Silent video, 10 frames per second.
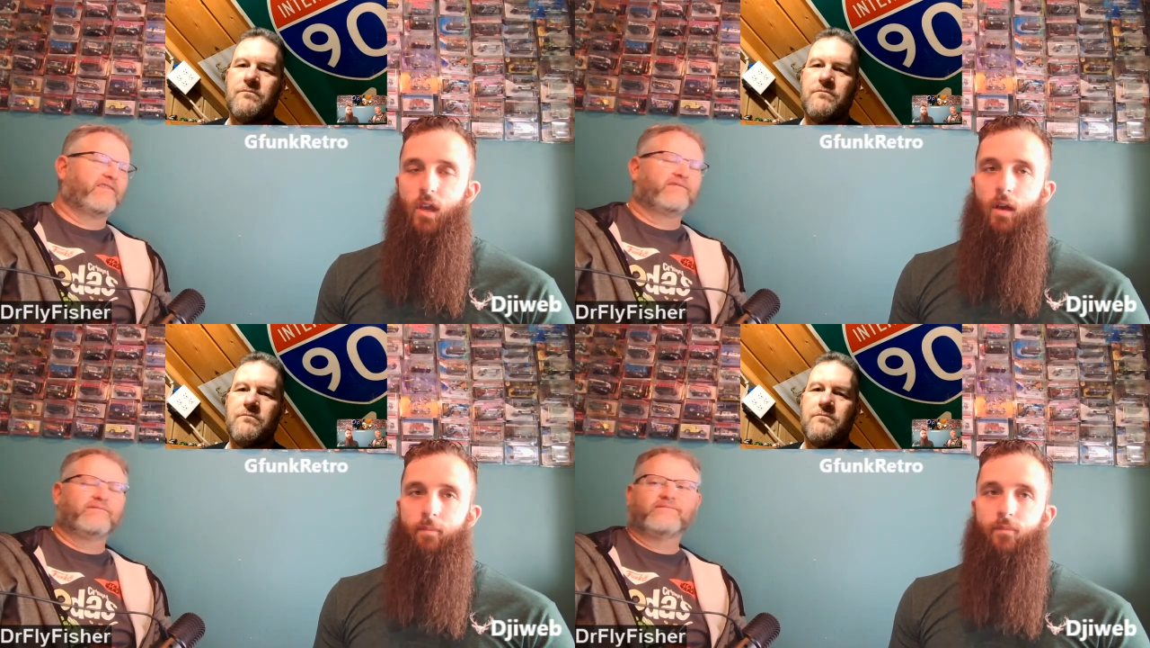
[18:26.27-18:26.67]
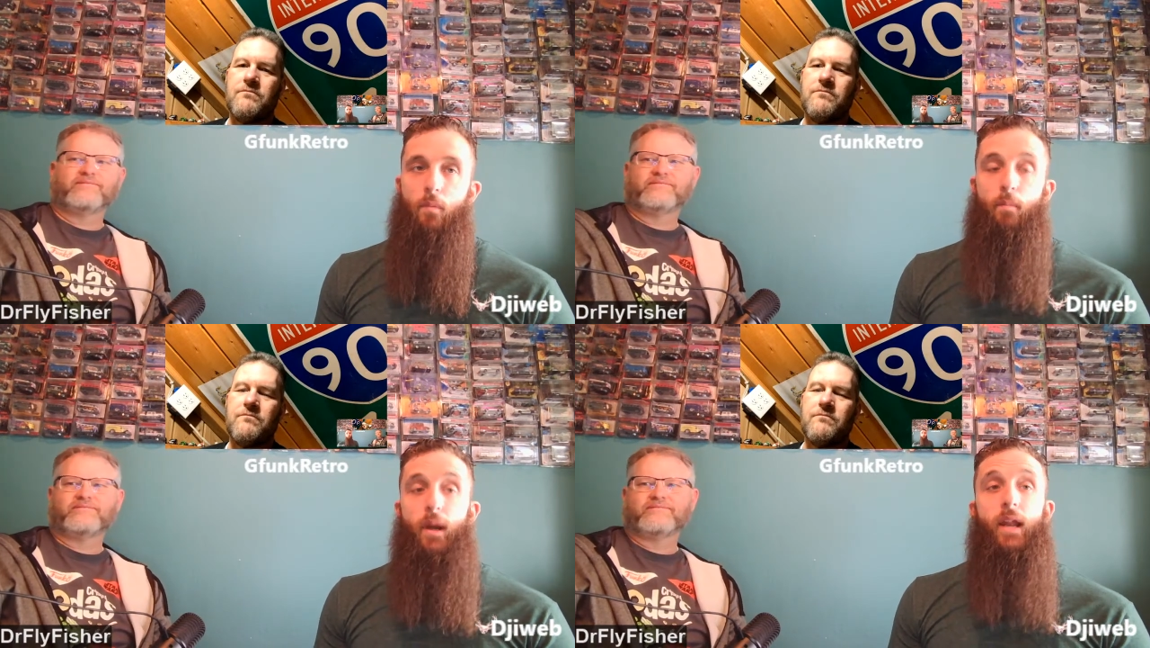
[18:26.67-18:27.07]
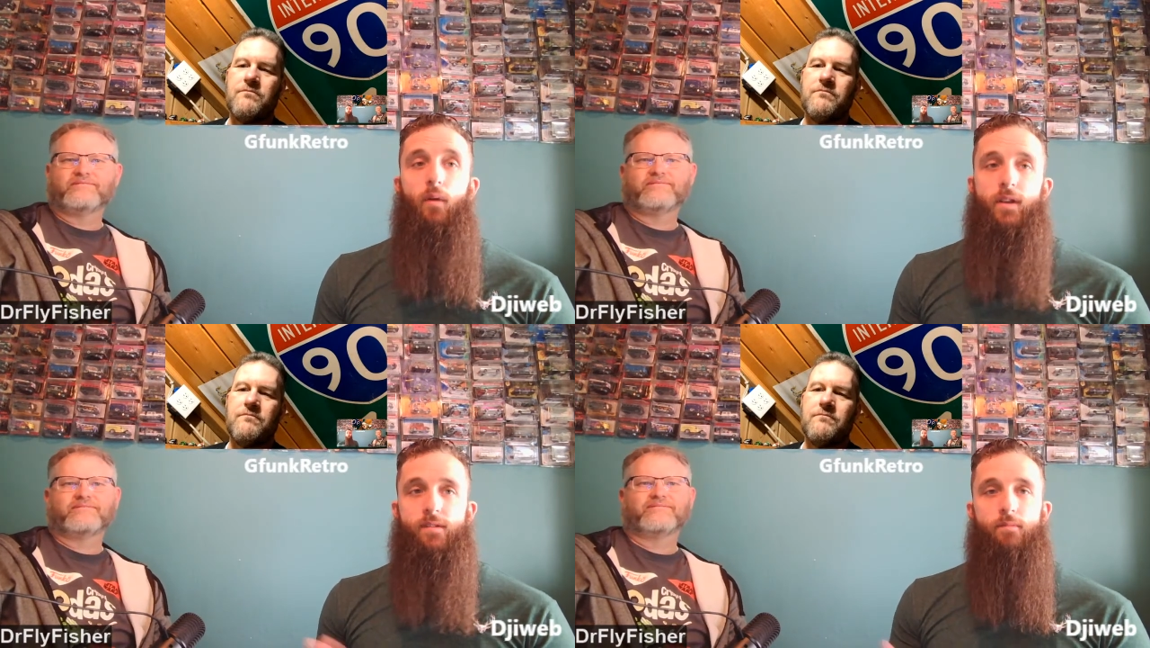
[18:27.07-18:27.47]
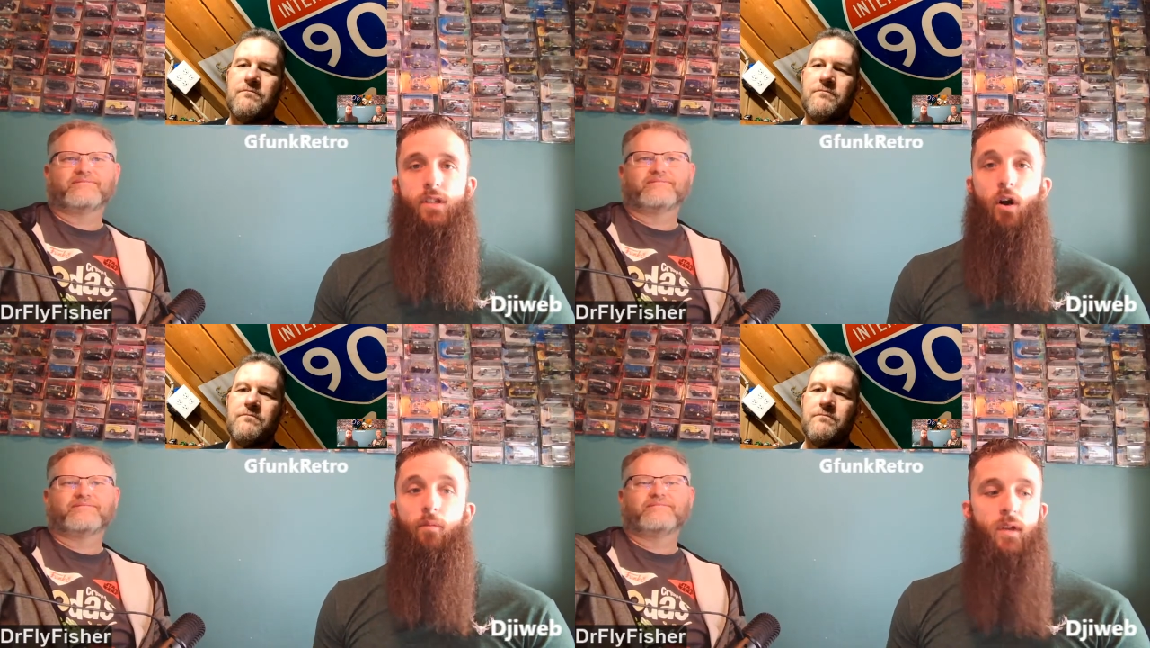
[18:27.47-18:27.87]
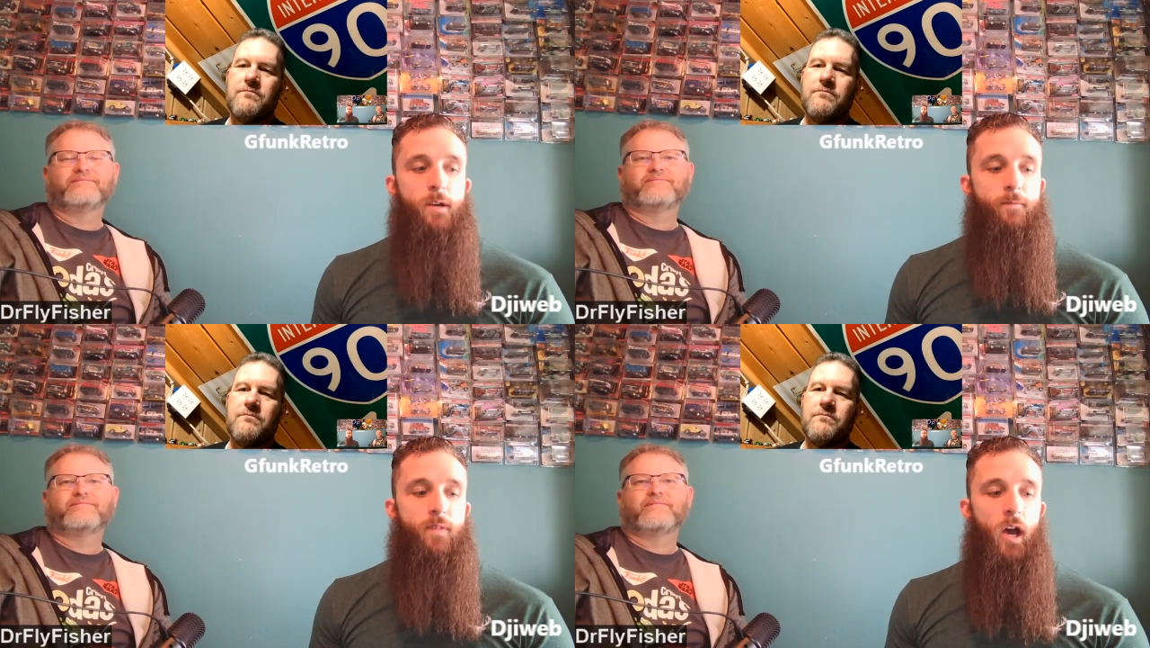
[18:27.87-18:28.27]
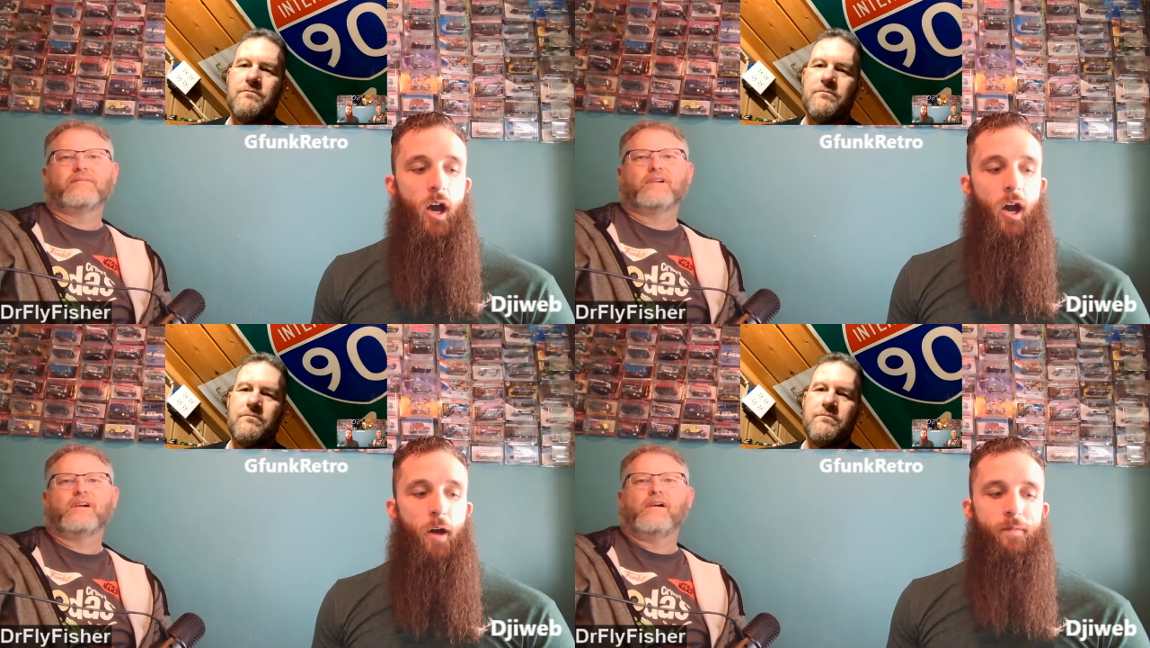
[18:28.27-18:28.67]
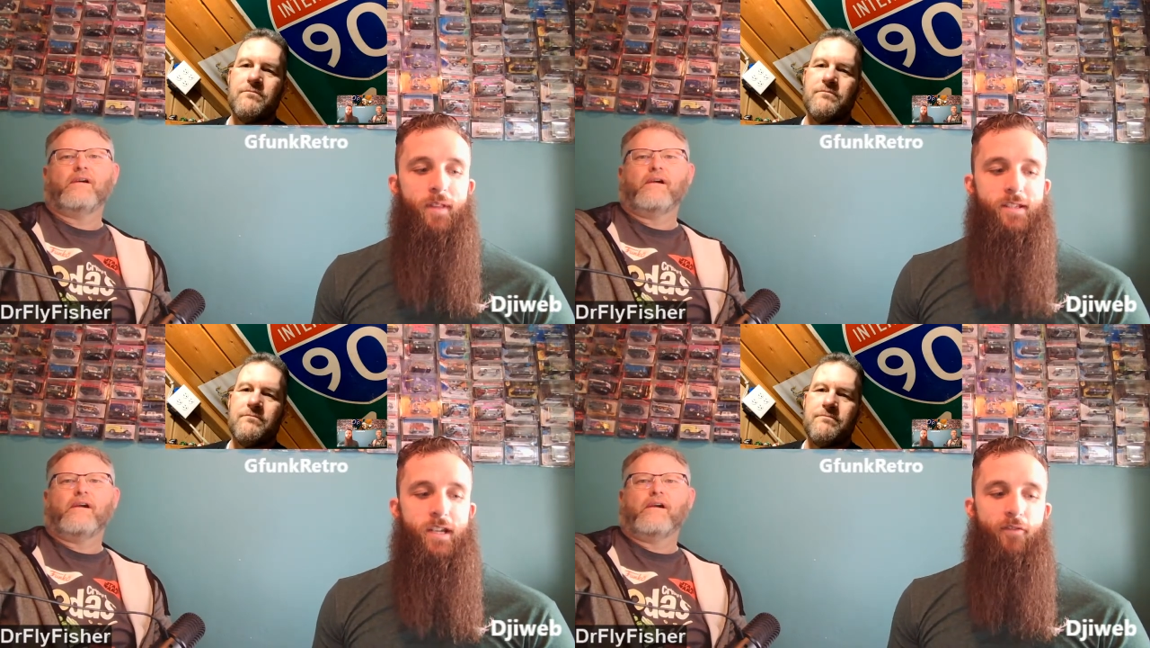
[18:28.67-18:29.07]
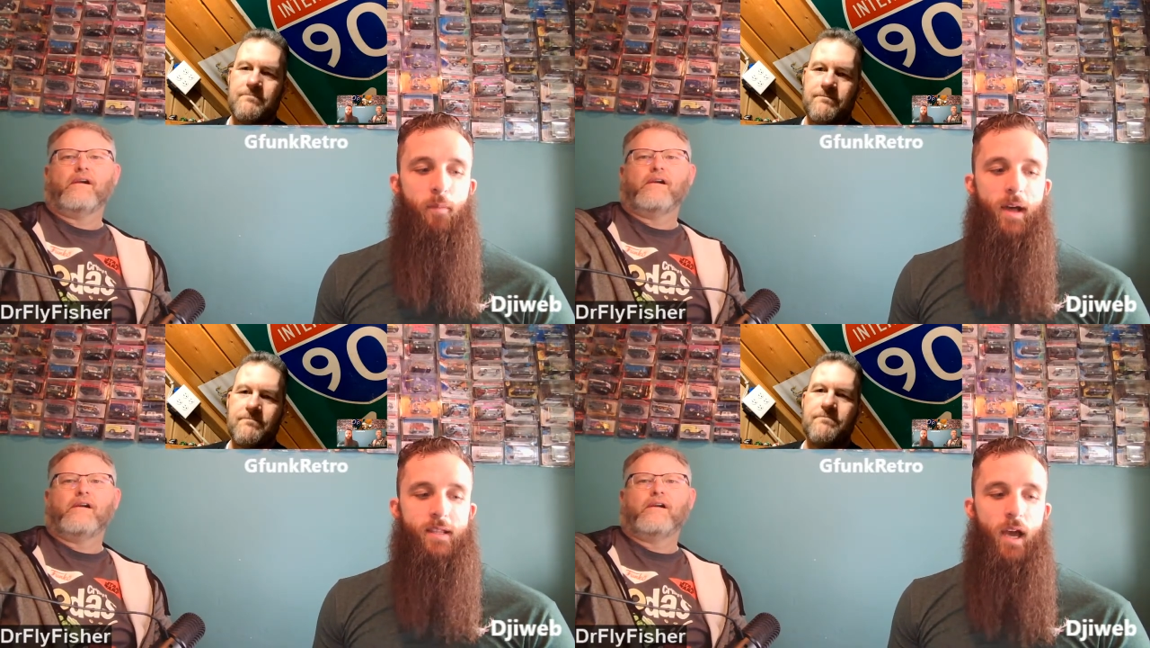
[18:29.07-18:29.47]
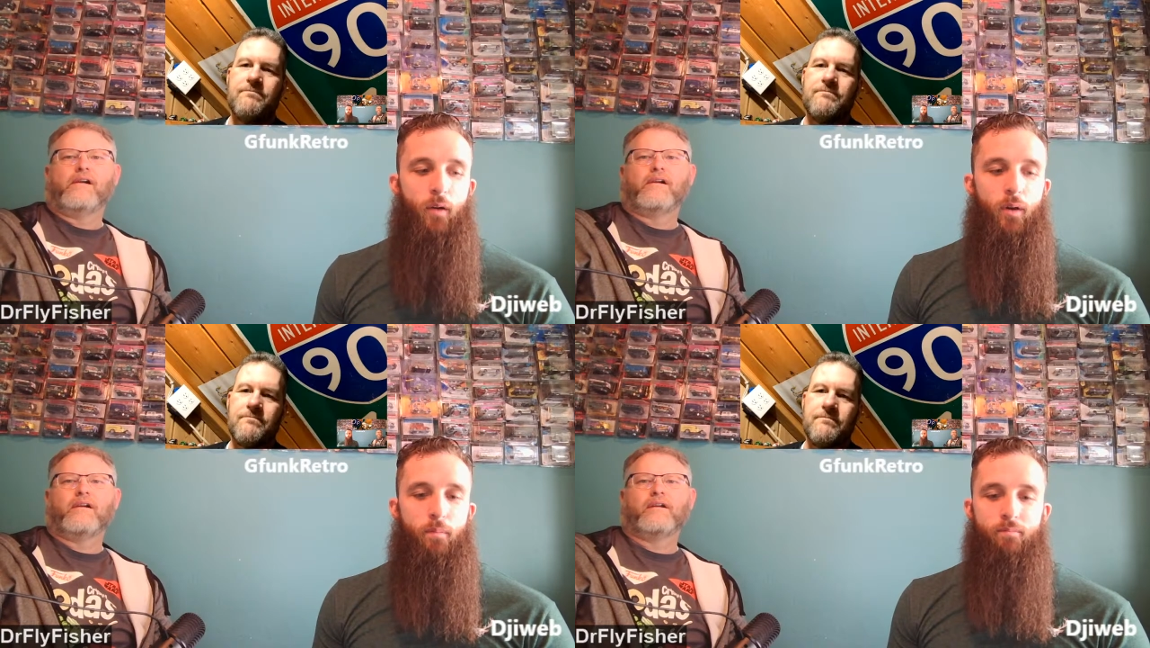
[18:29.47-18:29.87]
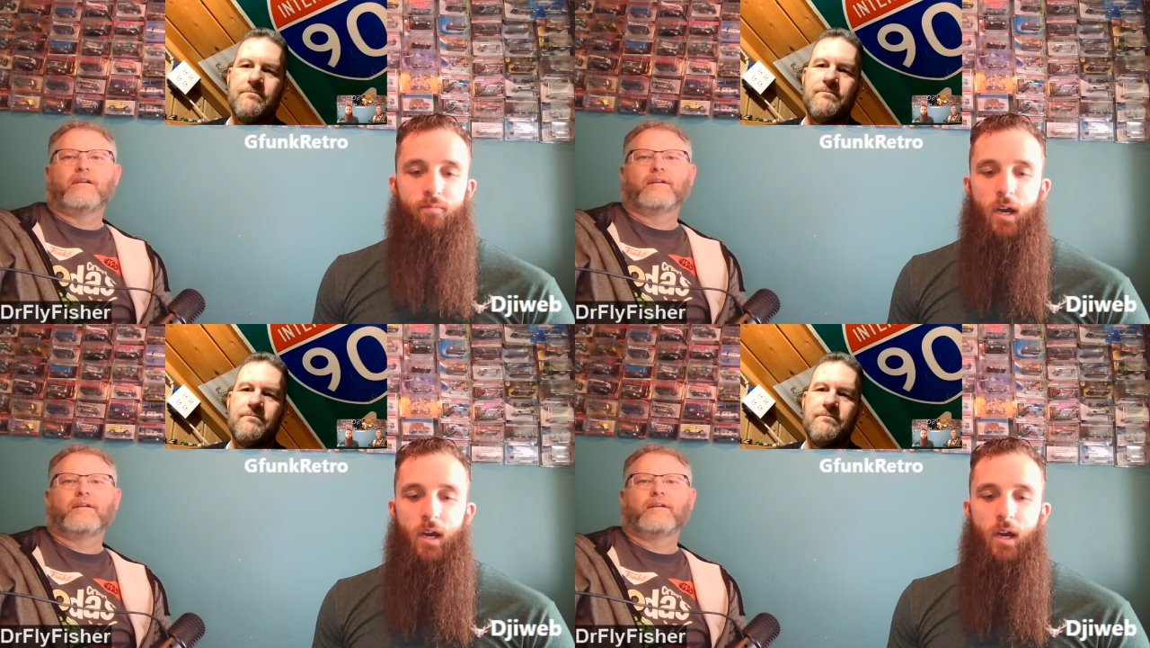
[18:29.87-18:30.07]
Speaker 1: Yeah. But anyways, so um, that's enough about that one.